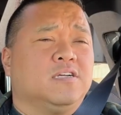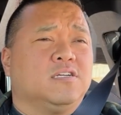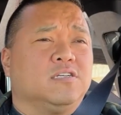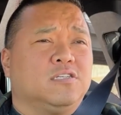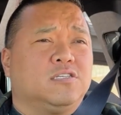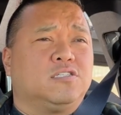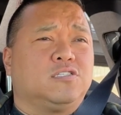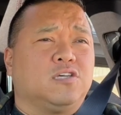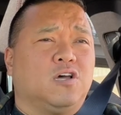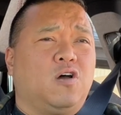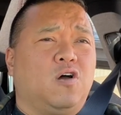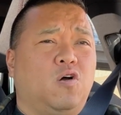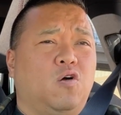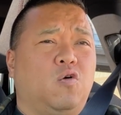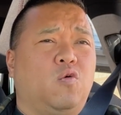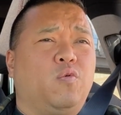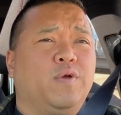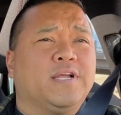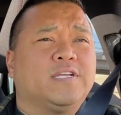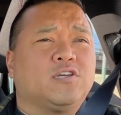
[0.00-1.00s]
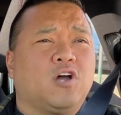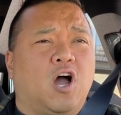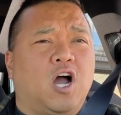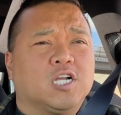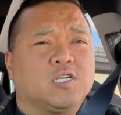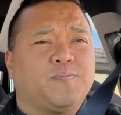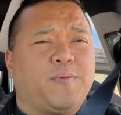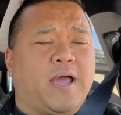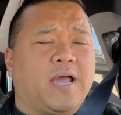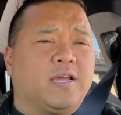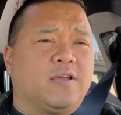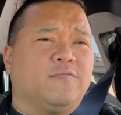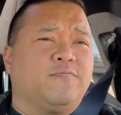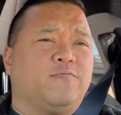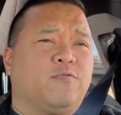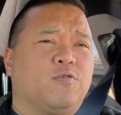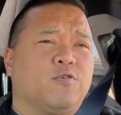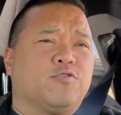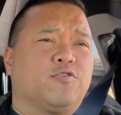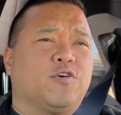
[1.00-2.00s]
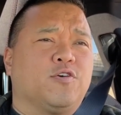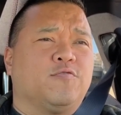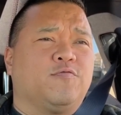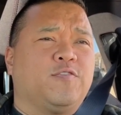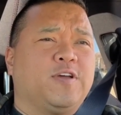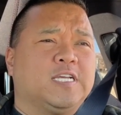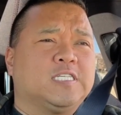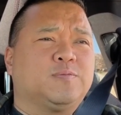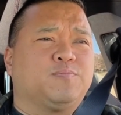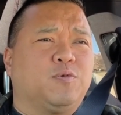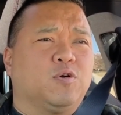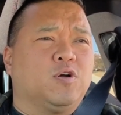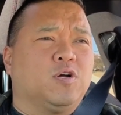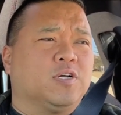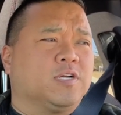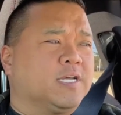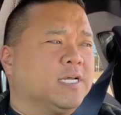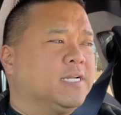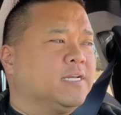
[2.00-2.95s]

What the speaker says: So we talked back and forth on Facebook,